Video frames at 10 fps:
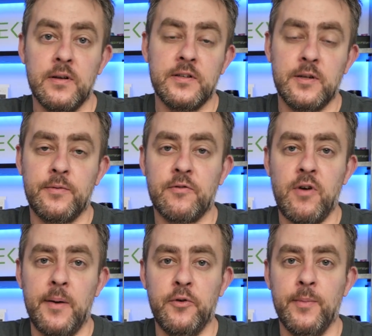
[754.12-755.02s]

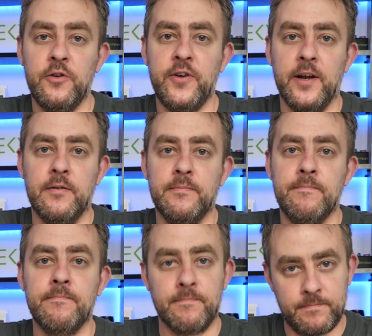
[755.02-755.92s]
subscribe to my channel.
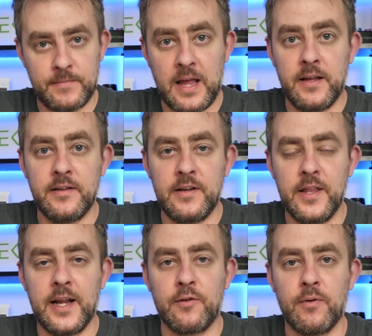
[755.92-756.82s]
See you
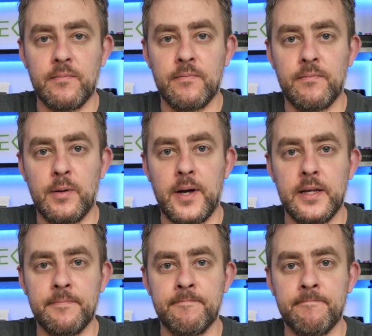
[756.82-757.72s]
in the next one. Bye-bye.